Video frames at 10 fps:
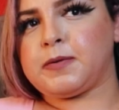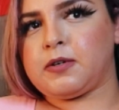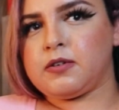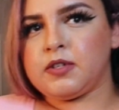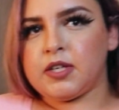
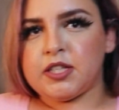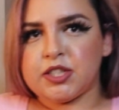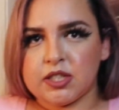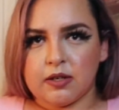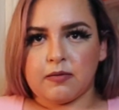well, it's
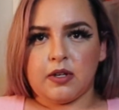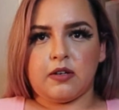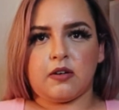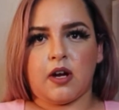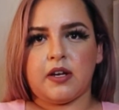just a
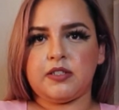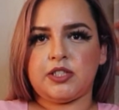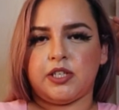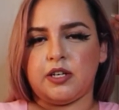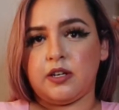little cotton
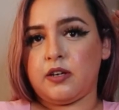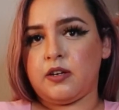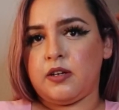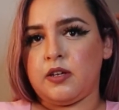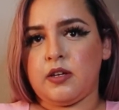shirt,